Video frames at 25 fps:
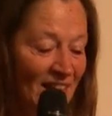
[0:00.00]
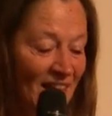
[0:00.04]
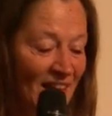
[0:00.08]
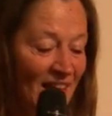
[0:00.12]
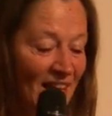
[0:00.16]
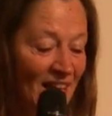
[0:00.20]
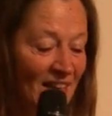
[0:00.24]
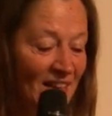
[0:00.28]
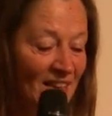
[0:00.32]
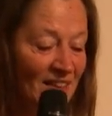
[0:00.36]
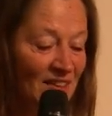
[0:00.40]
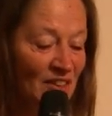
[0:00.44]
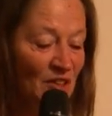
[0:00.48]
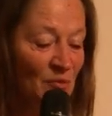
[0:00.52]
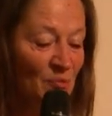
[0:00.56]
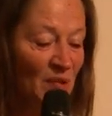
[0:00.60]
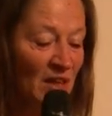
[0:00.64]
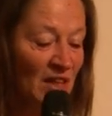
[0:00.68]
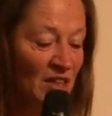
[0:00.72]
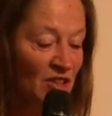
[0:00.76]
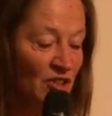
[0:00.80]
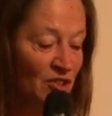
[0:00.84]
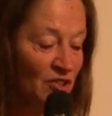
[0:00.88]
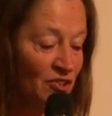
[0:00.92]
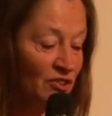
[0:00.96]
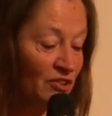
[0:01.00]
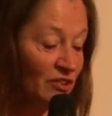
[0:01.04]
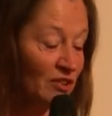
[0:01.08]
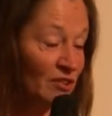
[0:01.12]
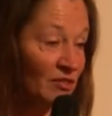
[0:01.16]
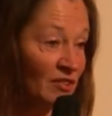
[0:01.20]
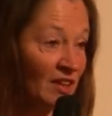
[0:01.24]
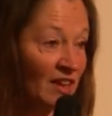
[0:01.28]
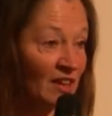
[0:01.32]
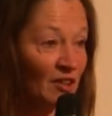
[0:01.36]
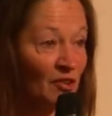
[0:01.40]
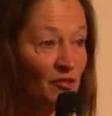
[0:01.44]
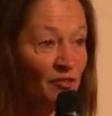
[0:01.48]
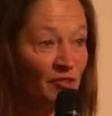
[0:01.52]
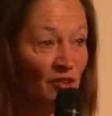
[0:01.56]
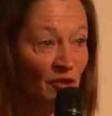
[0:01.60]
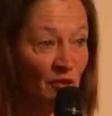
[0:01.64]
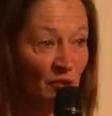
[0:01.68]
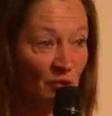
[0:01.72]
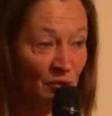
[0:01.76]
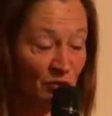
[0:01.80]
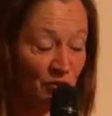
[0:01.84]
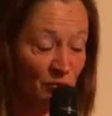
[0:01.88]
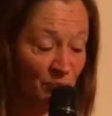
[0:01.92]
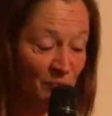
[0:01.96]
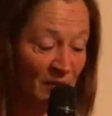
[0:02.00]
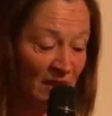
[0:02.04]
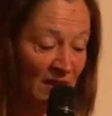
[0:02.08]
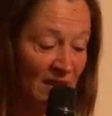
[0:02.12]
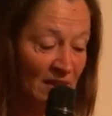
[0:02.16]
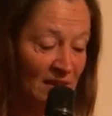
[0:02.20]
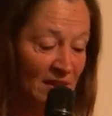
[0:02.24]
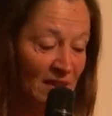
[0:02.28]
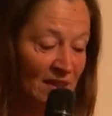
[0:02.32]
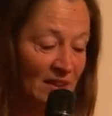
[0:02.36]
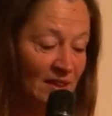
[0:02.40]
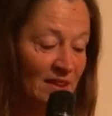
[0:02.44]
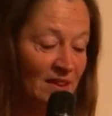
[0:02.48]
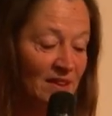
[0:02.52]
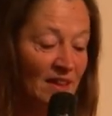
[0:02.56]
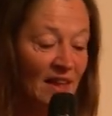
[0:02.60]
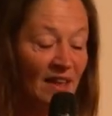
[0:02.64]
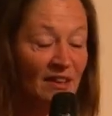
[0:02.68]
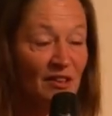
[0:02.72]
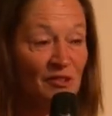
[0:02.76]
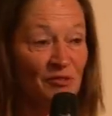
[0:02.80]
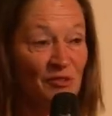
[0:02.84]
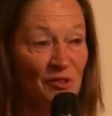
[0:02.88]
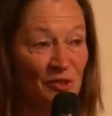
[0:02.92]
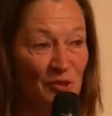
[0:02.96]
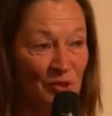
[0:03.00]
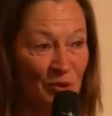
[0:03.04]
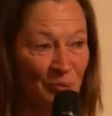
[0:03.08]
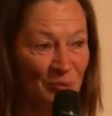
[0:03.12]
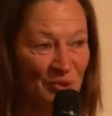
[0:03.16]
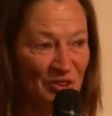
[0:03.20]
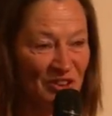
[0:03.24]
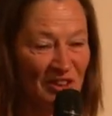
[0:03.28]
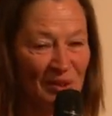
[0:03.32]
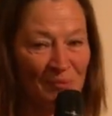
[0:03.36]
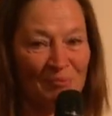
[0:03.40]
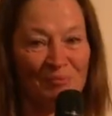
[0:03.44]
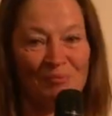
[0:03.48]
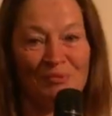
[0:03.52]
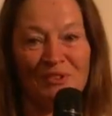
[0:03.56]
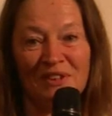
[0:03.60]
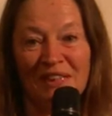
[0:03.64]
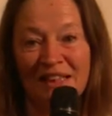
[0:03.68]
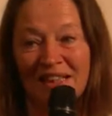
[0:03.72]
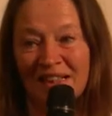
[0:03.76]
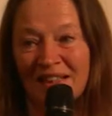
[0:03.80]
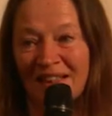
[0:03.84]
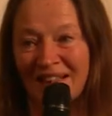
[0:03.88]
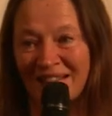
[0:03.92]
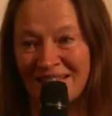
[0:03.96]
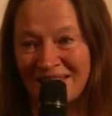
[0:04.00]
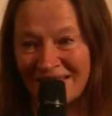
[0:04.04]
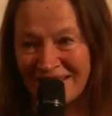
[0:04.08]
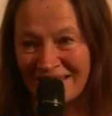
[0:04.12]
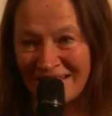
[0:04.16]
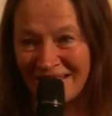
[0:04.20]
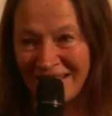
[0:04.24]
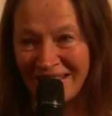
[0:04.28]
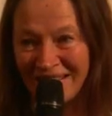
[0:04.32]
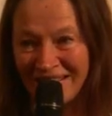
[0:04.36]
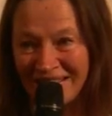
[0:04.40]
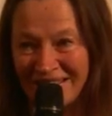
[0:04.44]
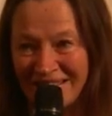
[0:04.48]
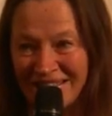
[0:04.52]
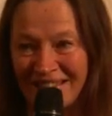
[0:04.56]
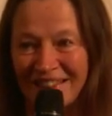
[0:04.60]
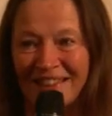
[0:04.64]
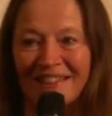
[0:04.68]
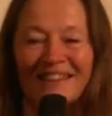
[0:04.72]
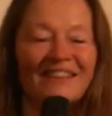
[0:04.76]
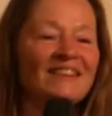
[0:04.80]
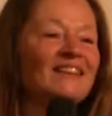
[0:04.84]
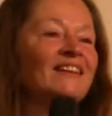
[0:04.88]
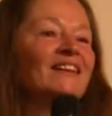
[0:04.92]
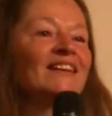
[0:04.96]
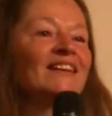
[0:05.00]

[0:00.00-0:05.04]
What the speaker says: and the major survey of Van Gogh's paintings at the Van Gogh Museum in 1990.